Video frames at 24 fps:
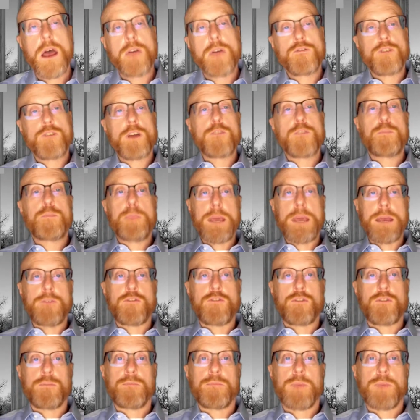Judge
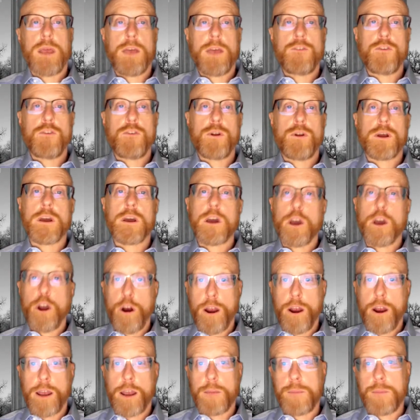Peach issued a
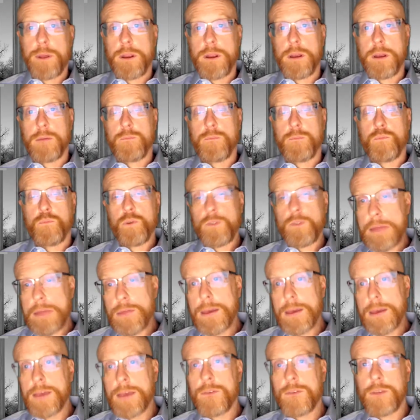concurring opinion, which I
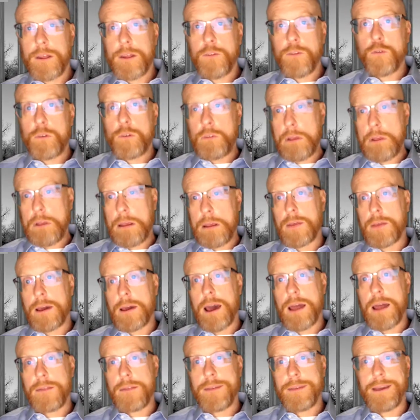think is interesting in the
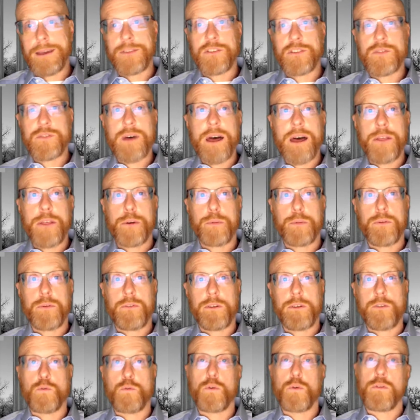context of other
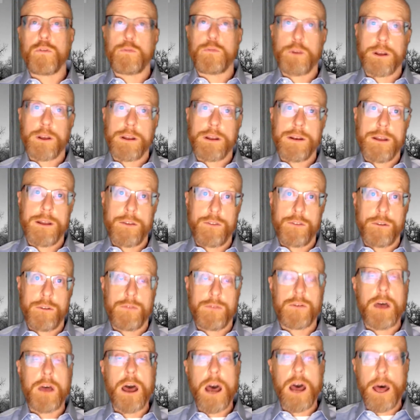residuals for
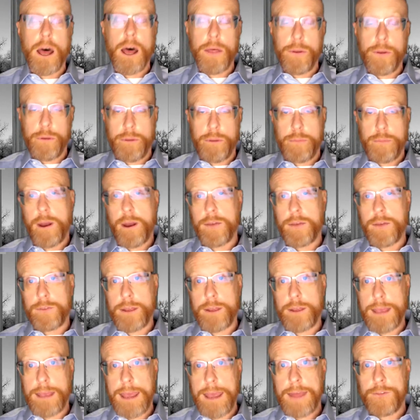conditions other than
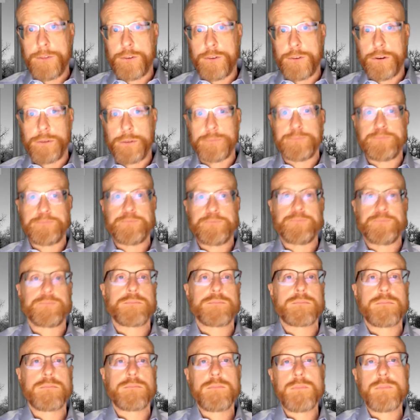prostate cancer.
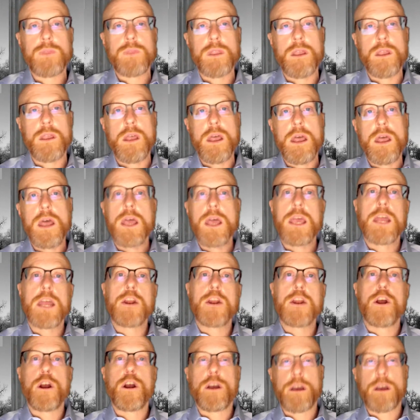In
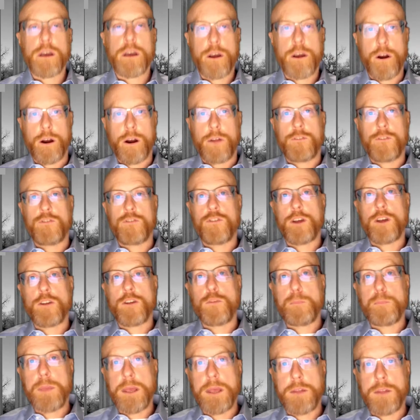her concurrence, Judge
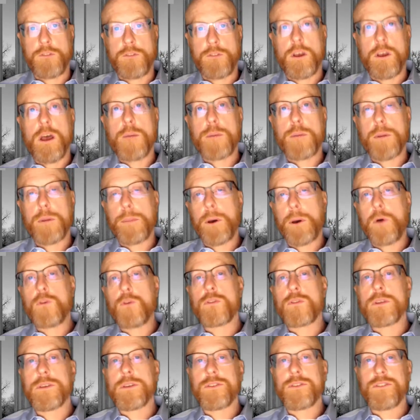Peach
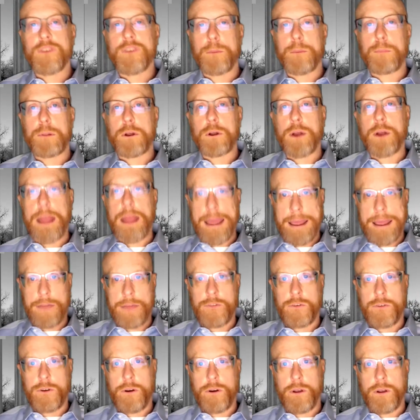proposed a simpler
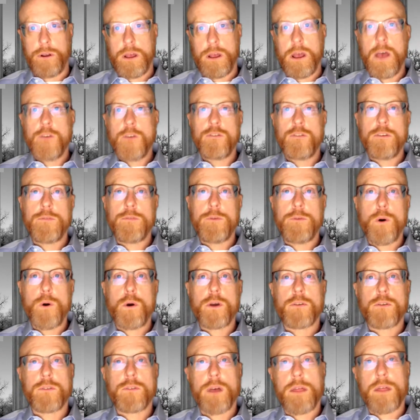answer. She
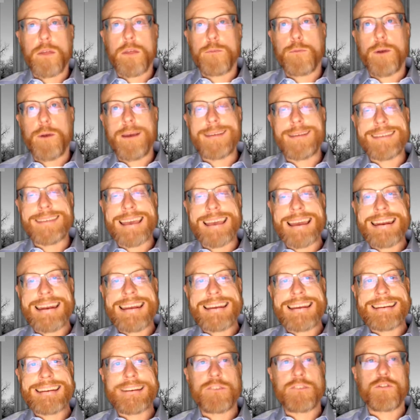focused on the phrase any
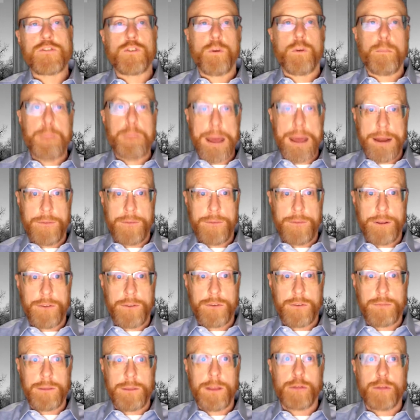additional
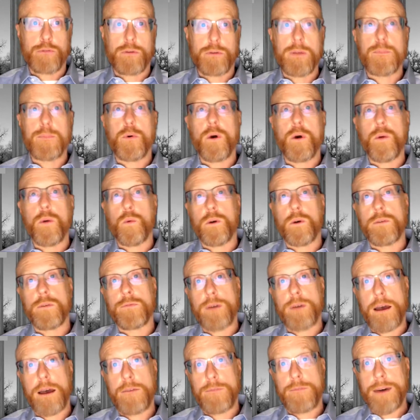benefits in
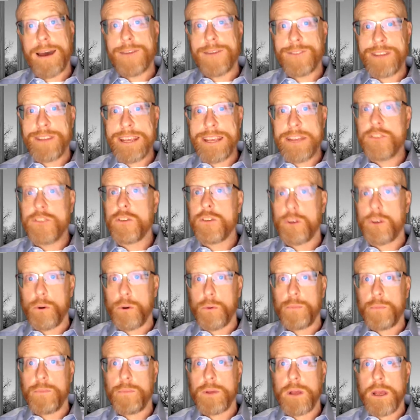3.155D2,
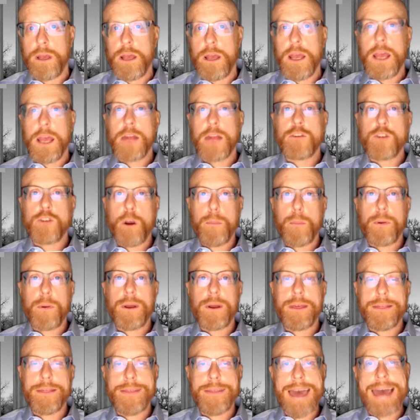
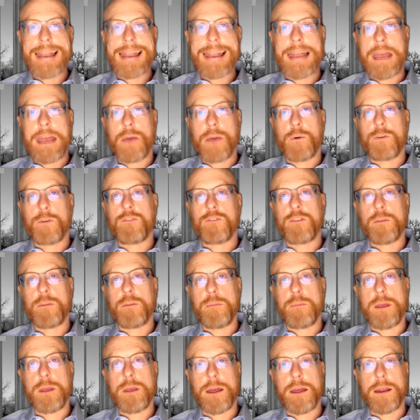interpreting that language to
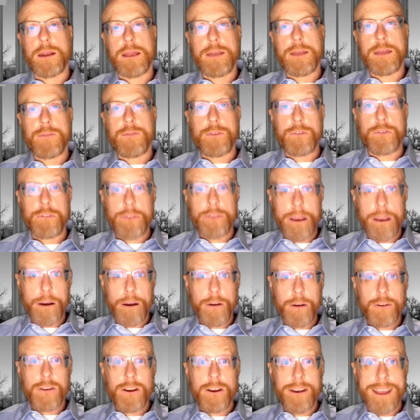mean that if the
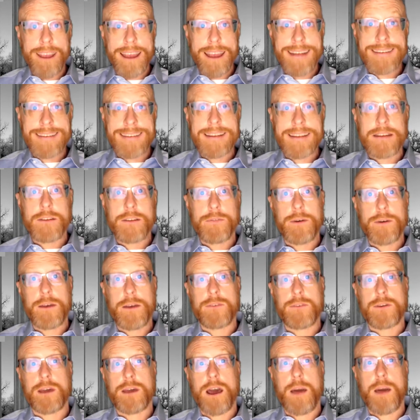Secretary
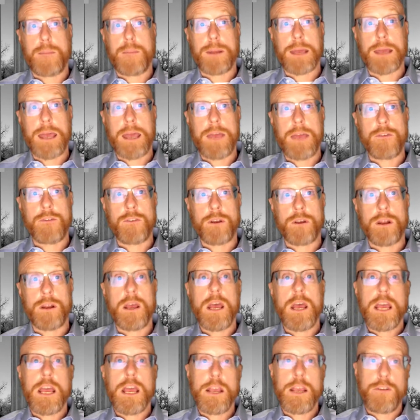identifies a complication,
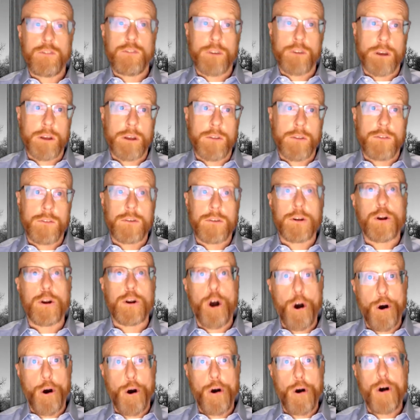he should consider
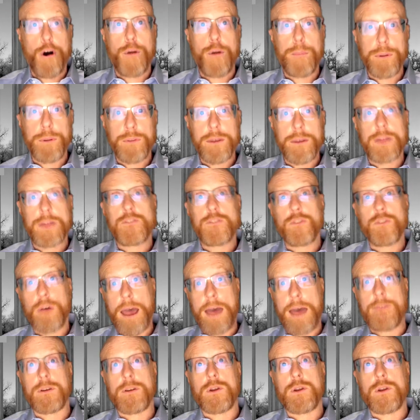all potential
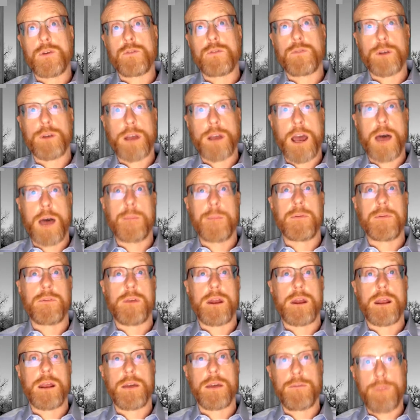avenues for
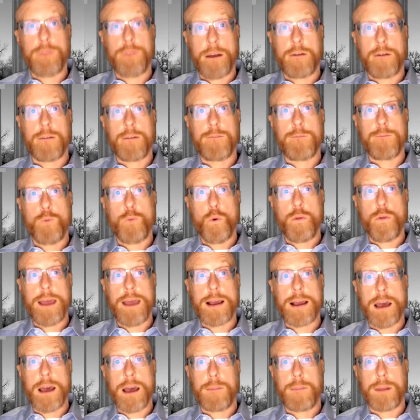compensating a veteran for that
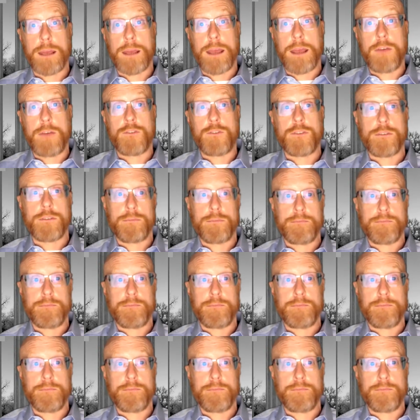complication.